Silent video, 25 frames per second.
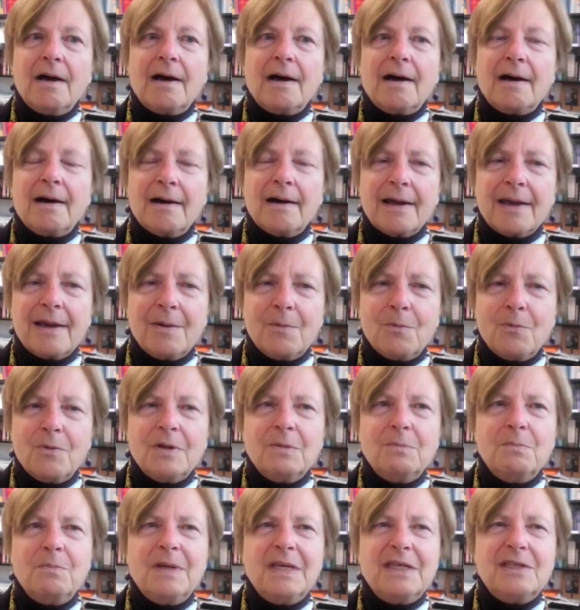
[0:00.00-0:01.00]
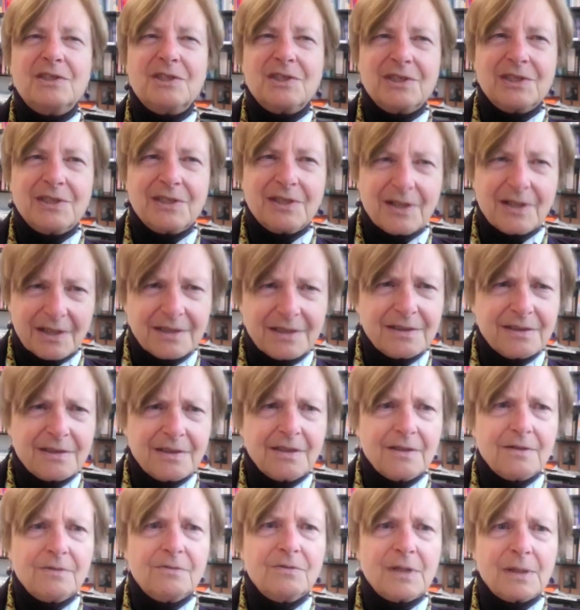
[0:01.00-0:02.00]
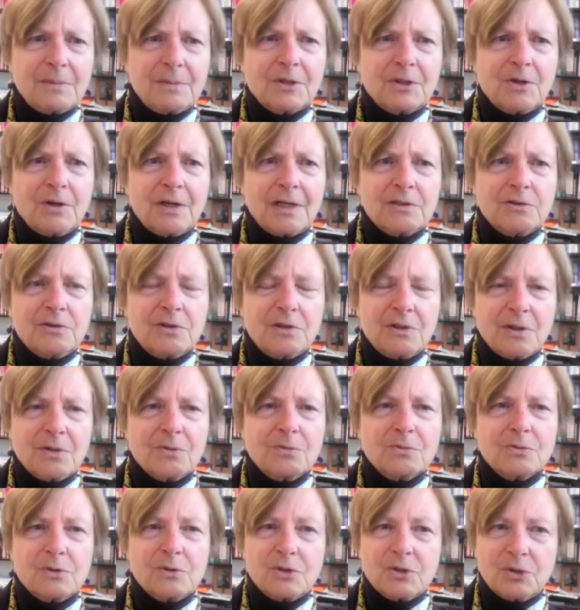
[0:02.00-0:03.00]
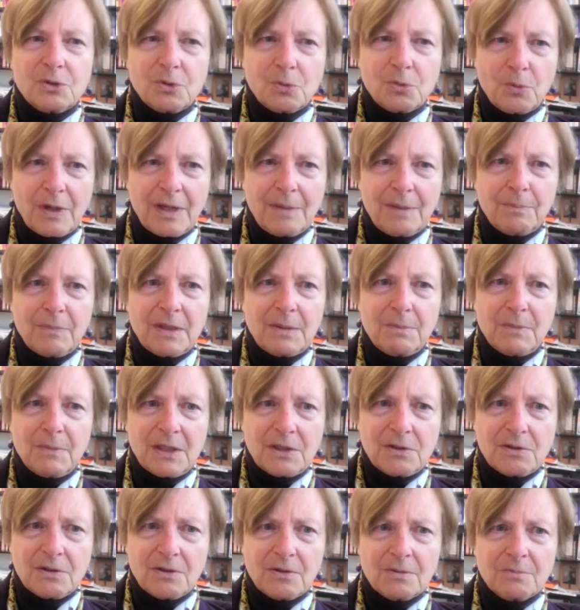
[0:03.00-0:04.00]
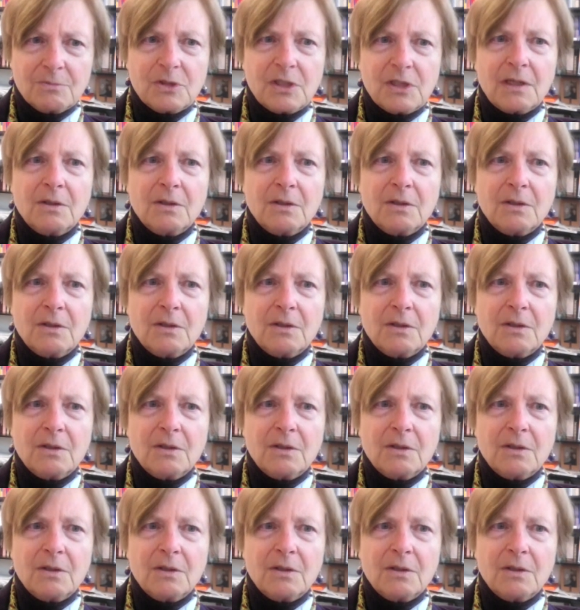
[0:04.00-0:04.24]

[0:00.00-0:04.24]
I would be stunned if Democrats don't sweep the midterms.